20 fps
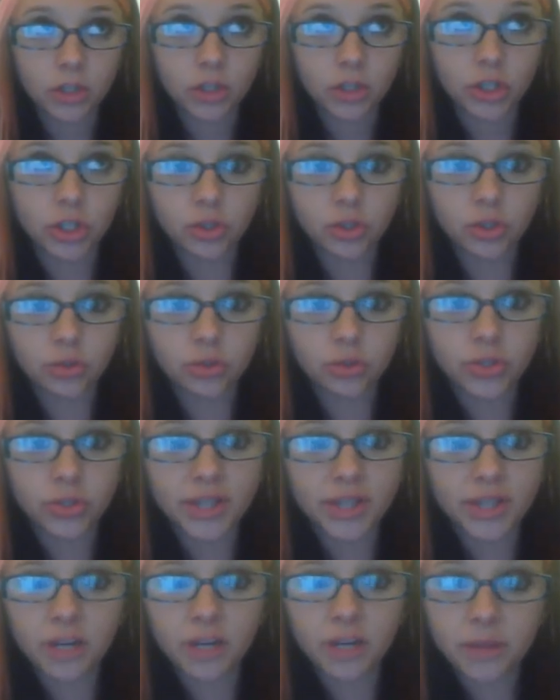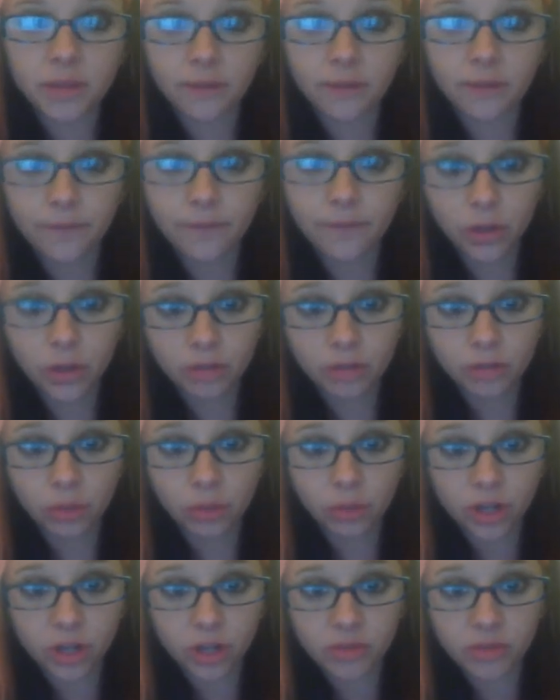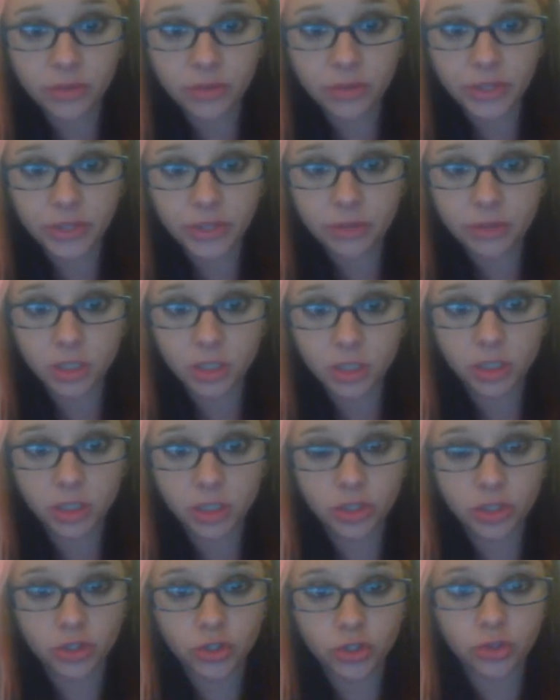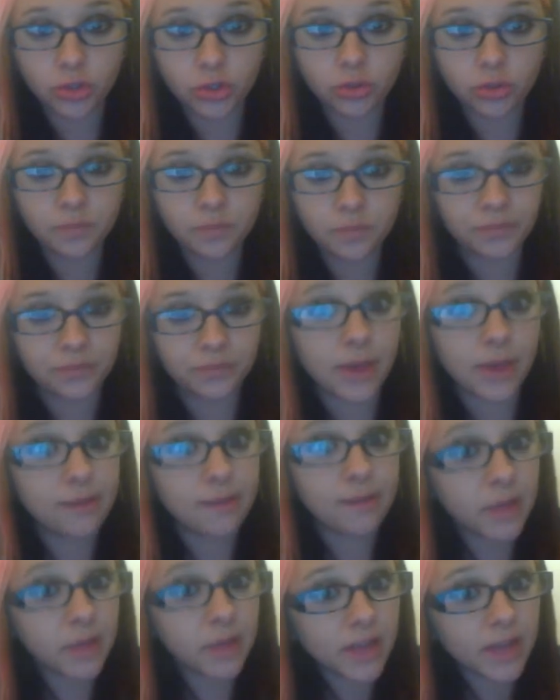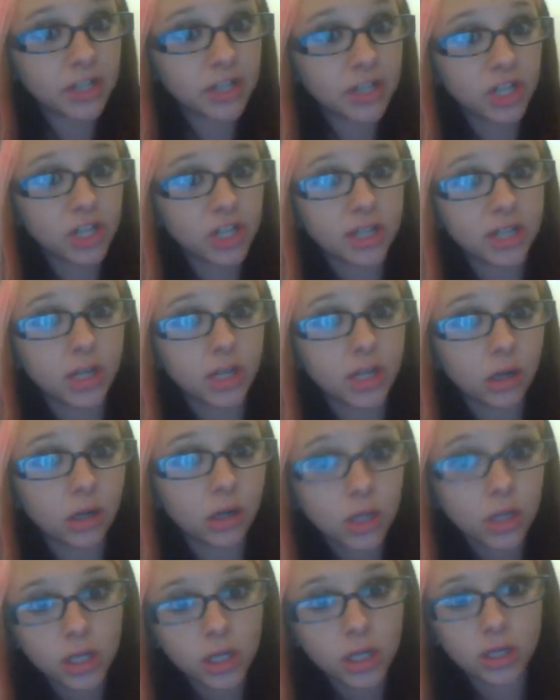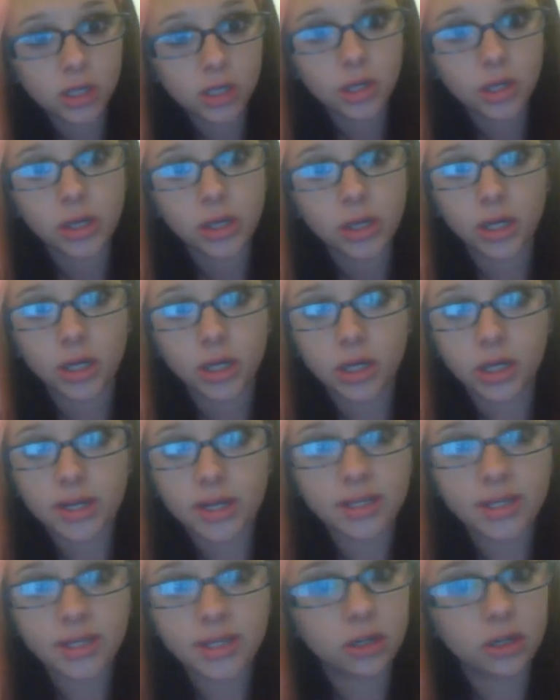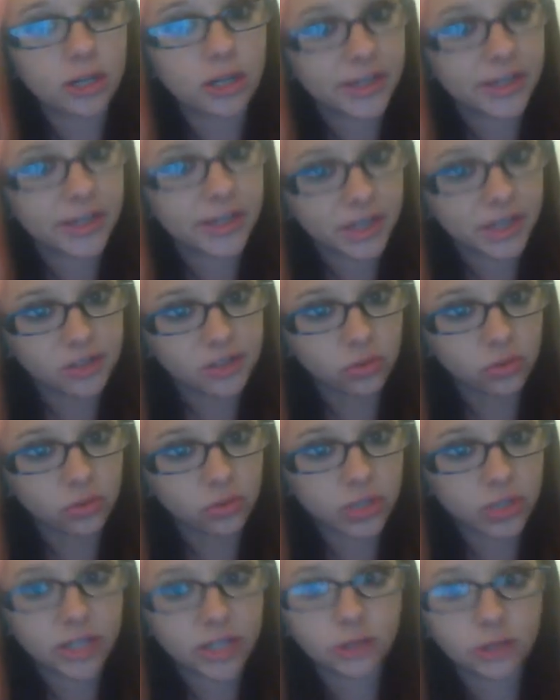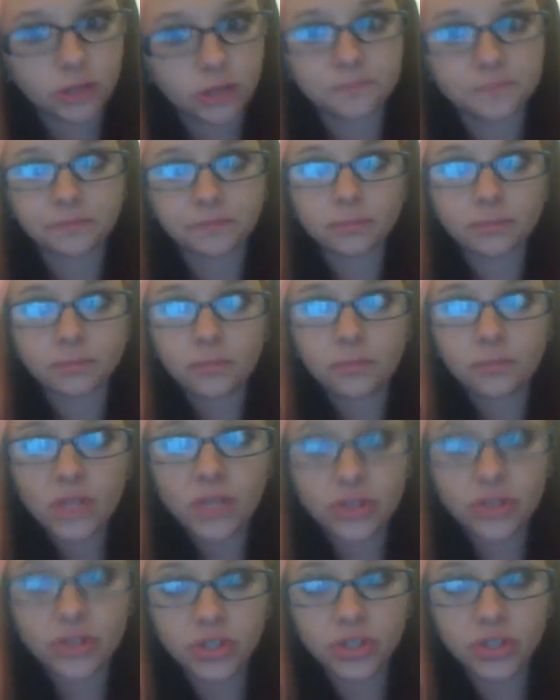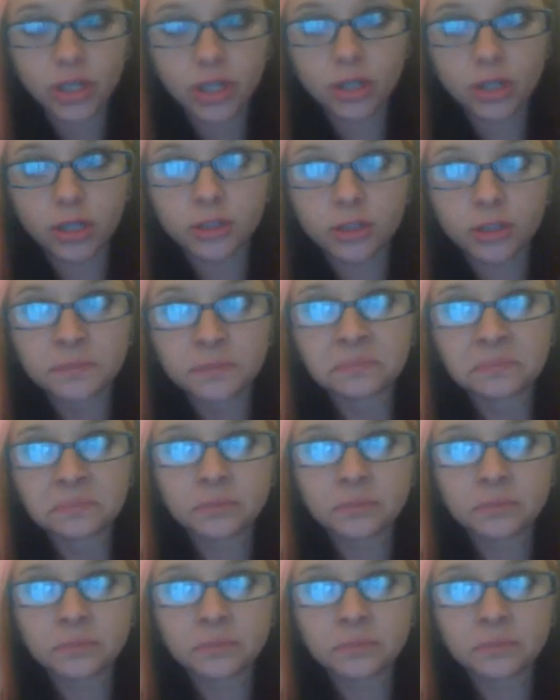to set up a phone appointment with me to have my leg checked out. And I said, alright, that's cool too. So,